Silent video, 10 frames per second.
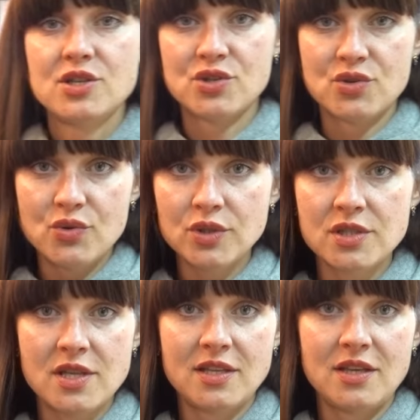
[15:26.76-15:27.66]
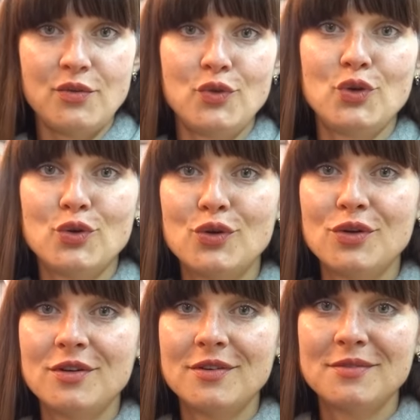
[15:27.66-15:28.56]
It's good that if you
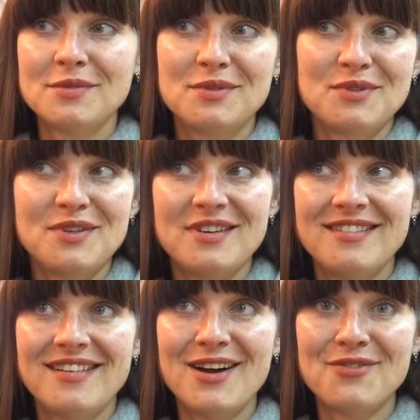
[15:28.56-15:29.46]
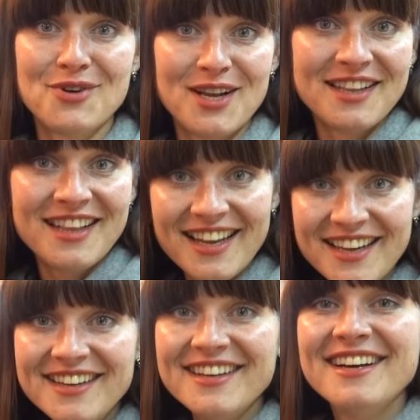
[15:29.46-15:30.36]
are
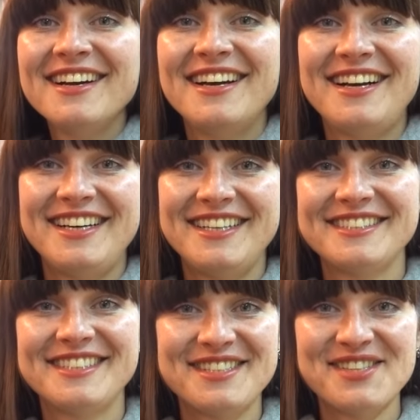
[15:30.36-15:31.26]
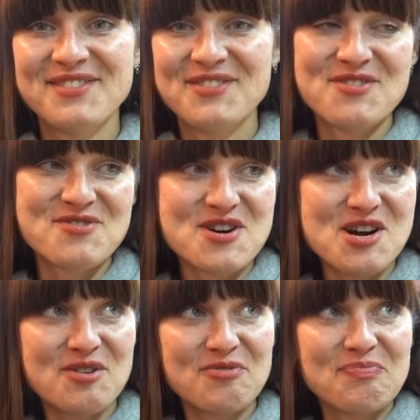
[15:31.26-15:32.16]
friendly and if you
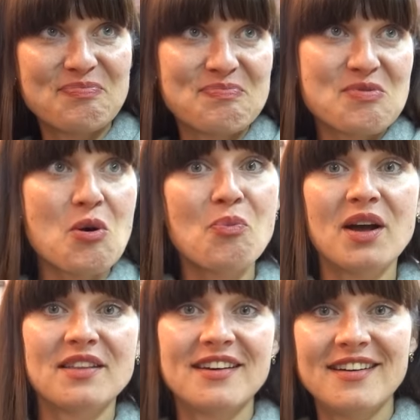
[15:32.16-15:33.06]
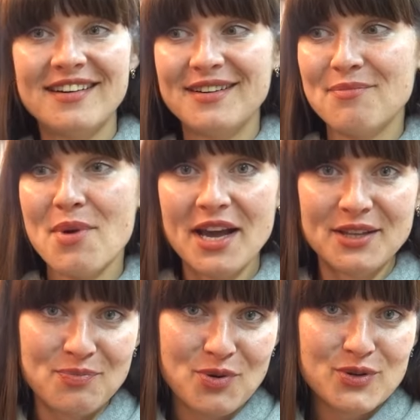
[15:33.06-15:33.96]
are open
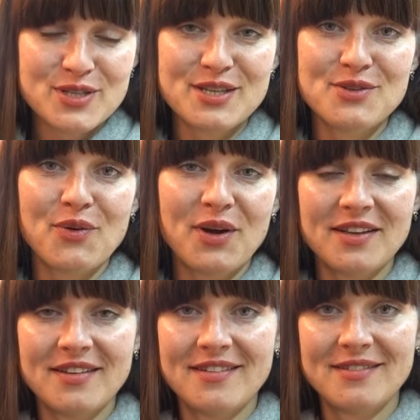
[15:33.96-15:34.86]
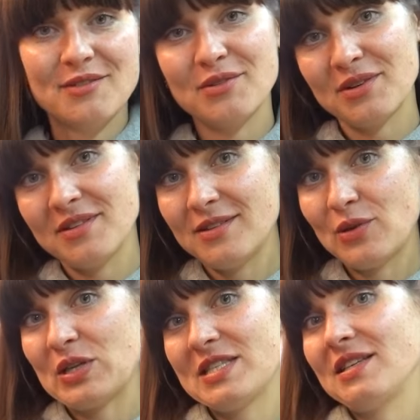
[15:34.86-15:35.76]
mind person, you can
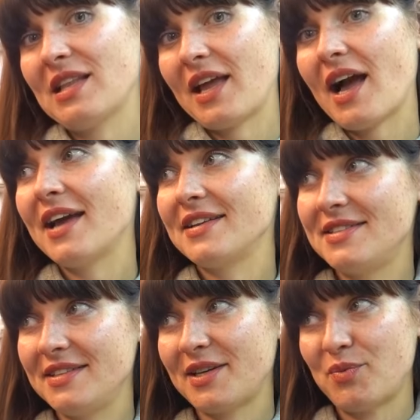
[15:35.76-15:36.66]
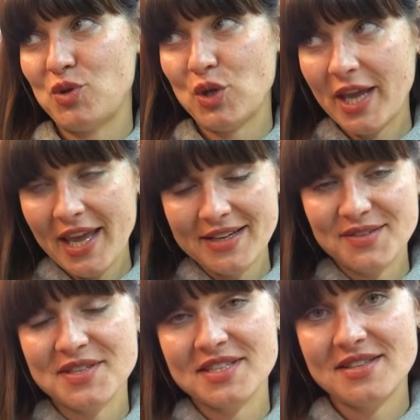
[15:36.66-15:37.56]
see like ID, communicate
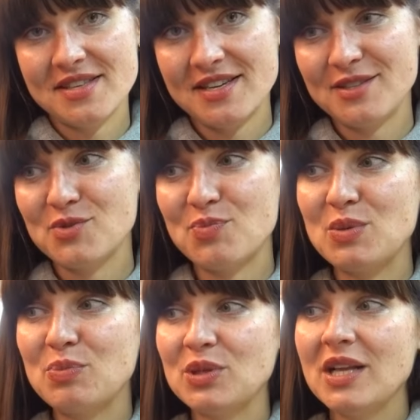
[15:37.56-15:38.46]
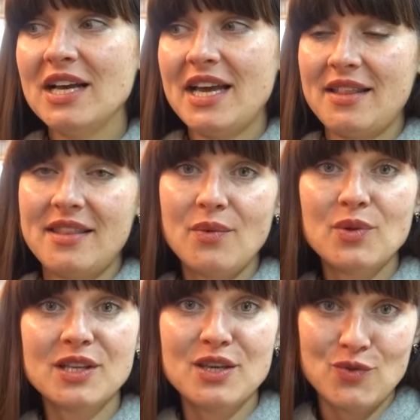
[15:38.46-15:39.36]
with sales people, and they
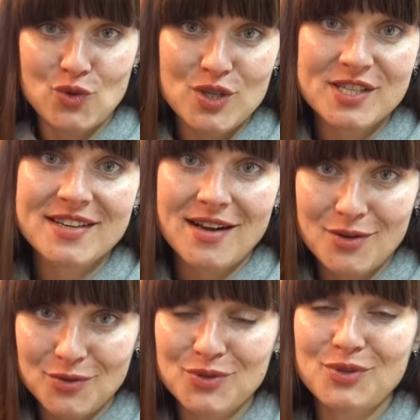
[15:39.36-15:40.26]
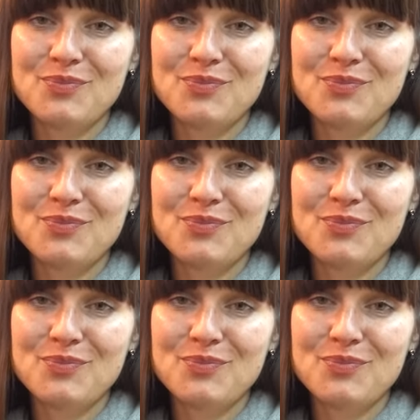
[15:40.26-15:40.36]
will give you discount.